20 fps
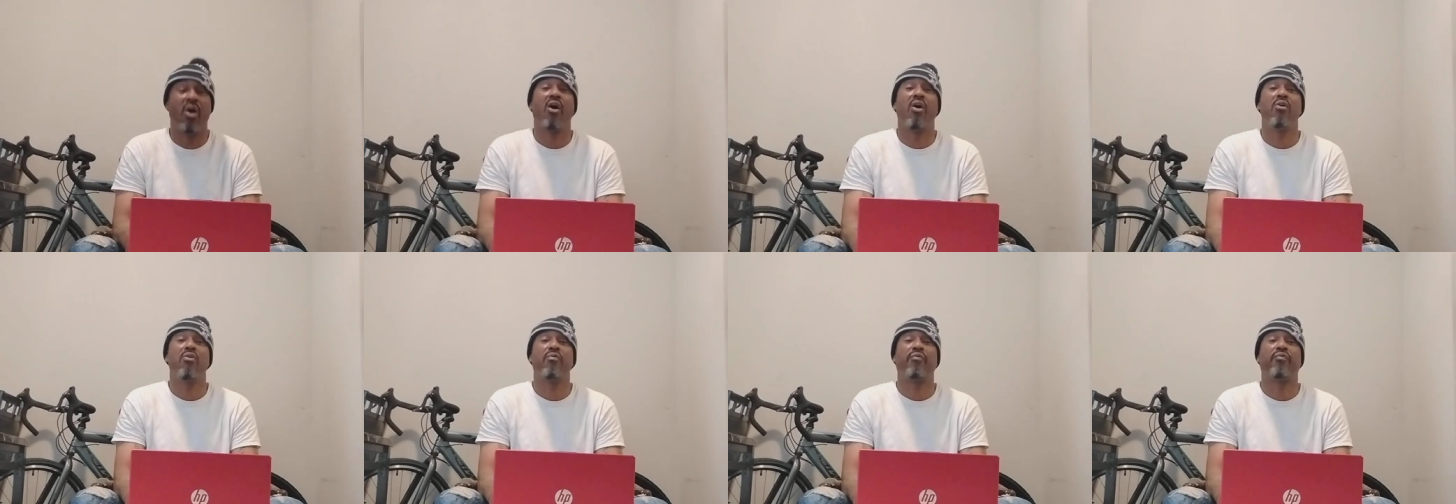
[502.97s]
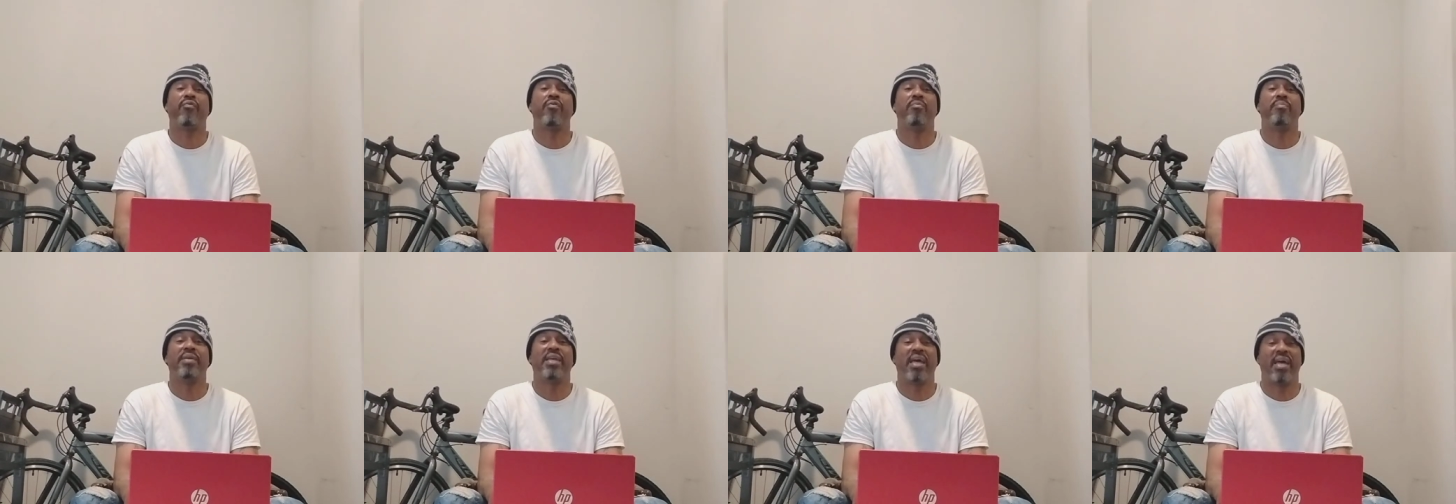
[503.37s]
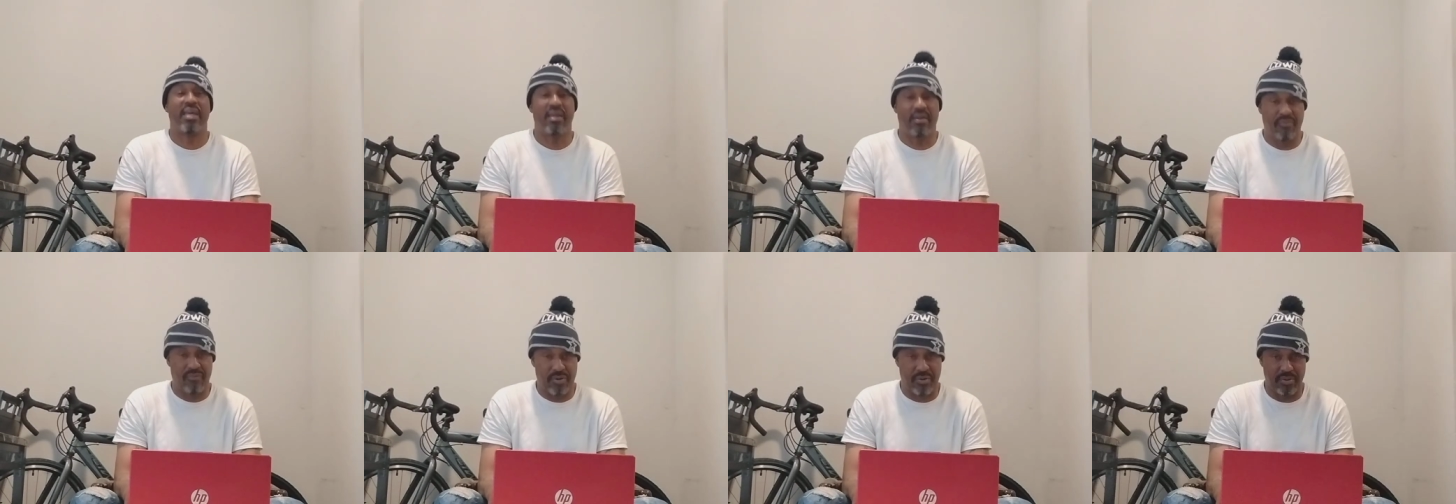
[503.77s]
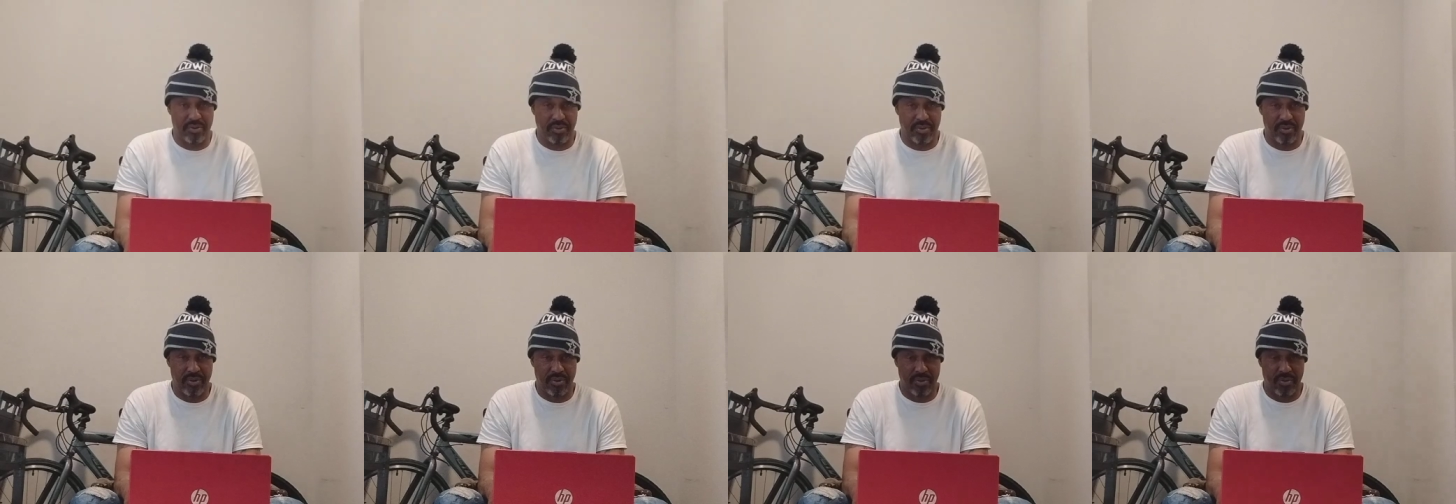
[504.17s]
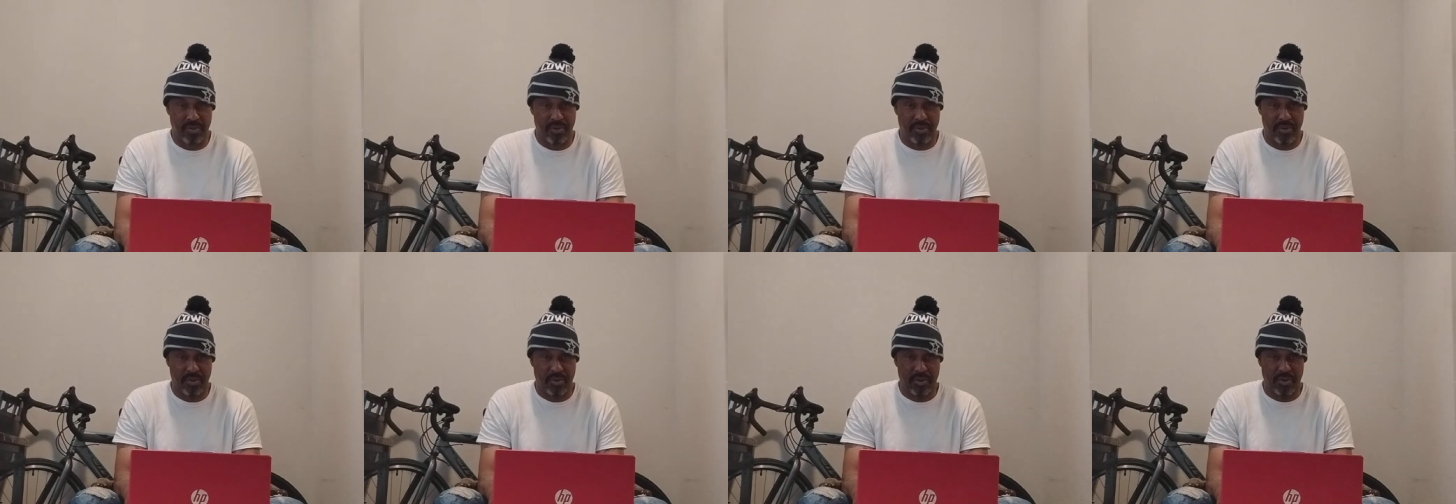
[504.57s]
Hurtful behavior
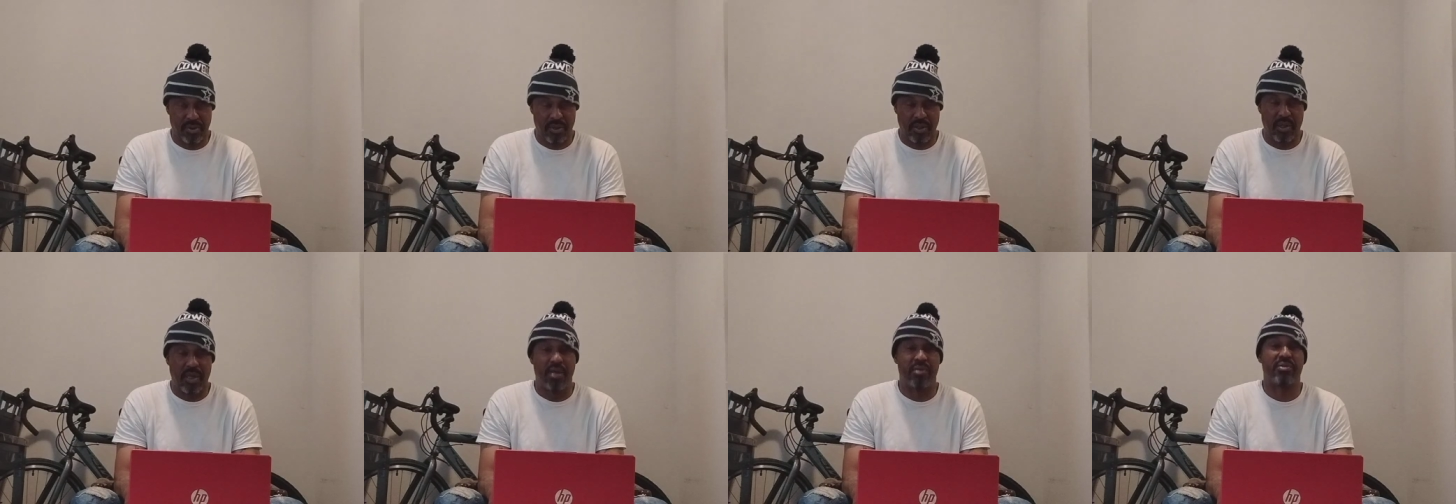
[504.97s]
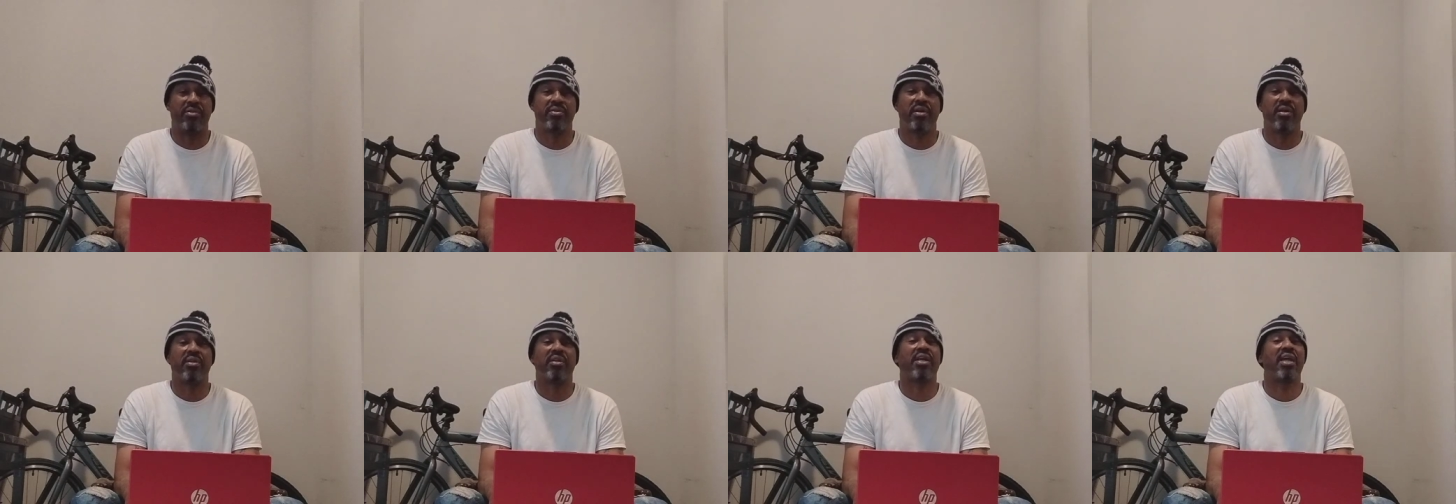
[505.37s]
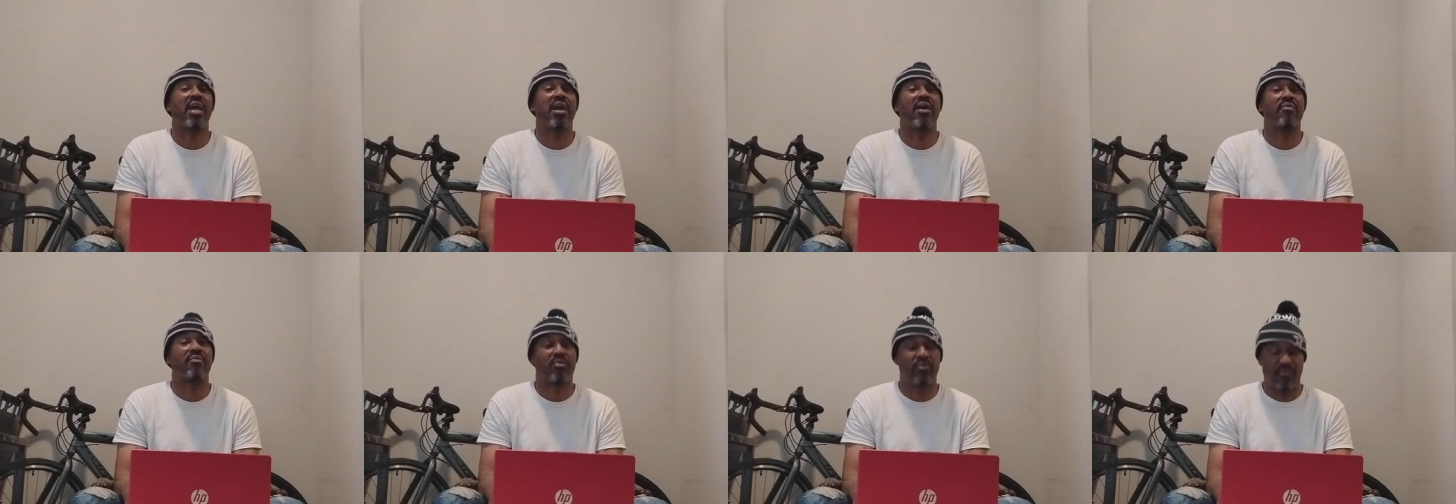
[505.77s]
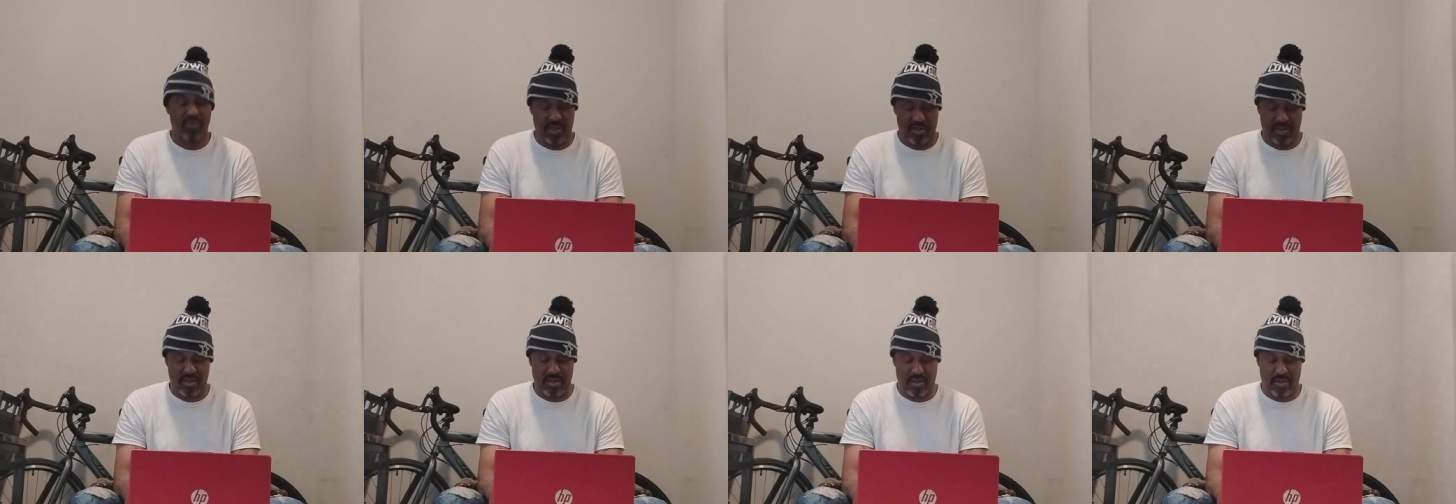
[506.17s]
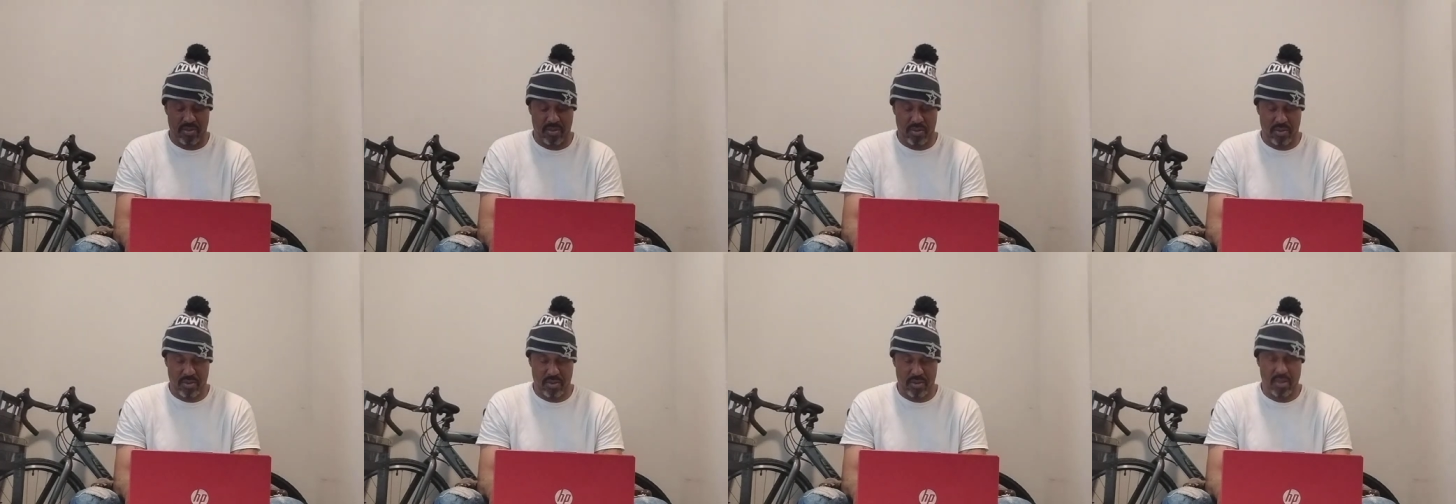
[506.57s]
is another characteristic
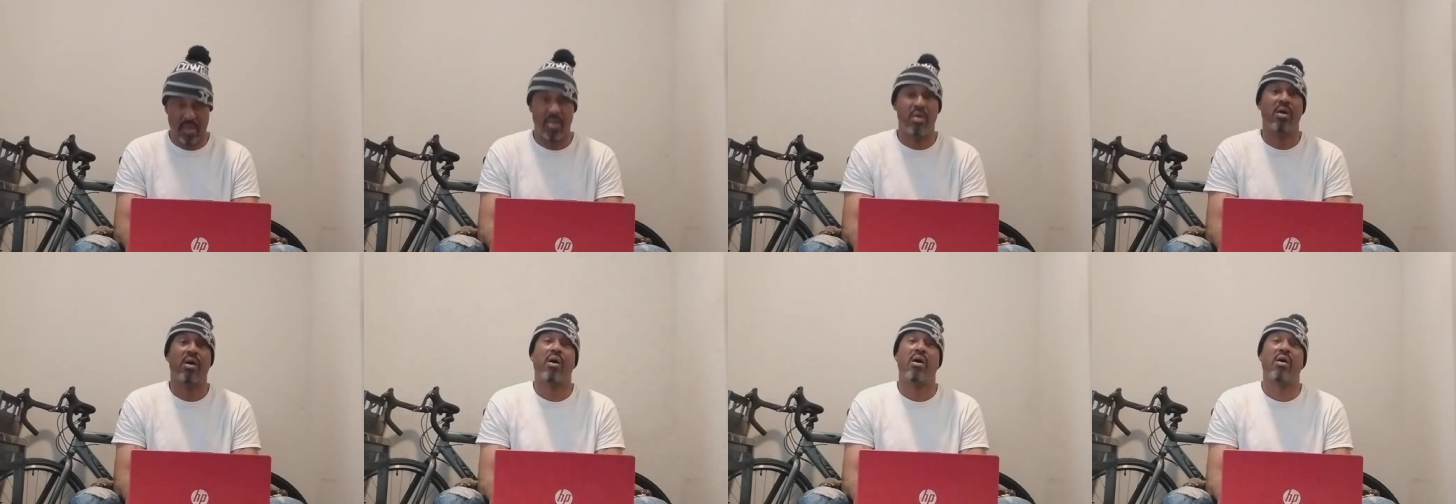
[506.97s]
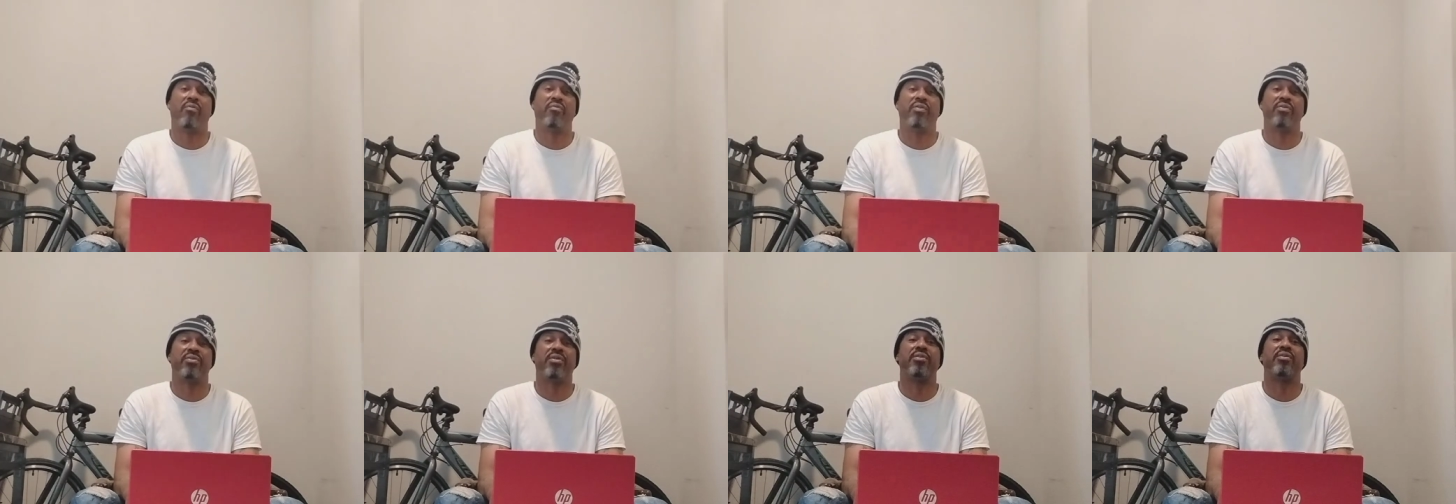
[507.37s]
of a